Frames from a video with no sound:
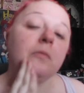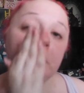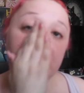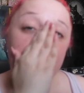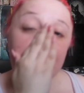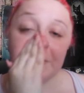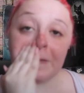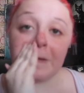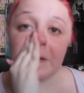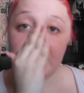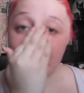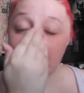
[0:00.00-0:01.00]
But
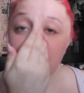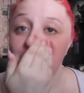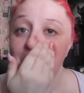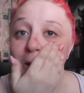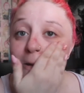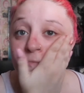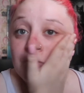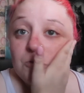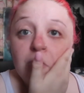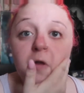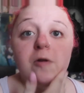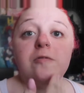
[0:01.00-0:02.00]
yeah today I'm
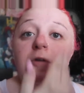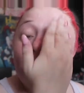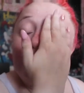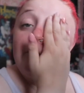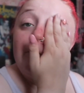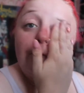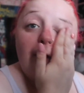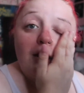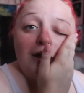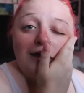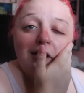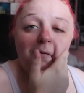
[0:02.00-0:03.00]
doing I've done a lot
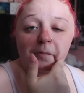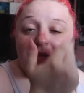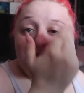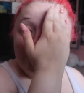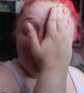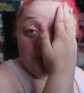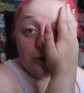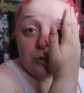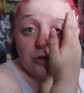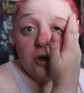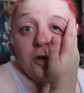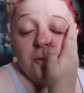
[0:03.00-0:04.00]
I um, installed
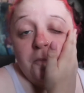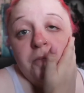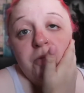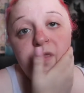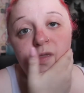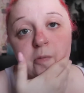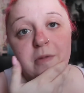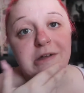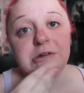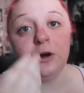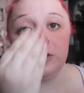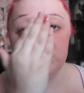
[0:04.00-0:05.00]
my
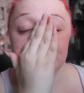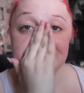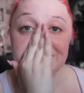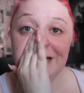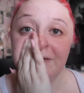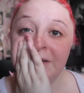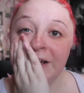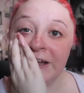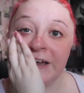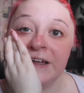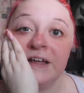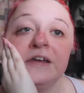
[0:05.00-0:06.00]
cottage
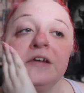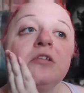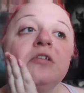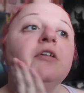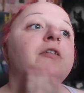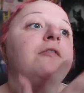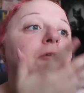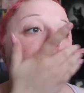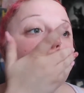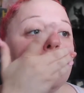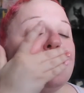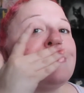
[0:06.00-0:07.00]
loom for
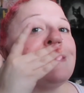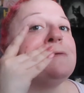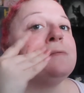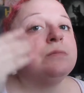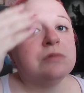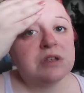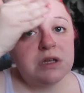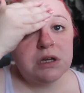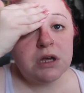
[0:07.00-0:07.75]
my sims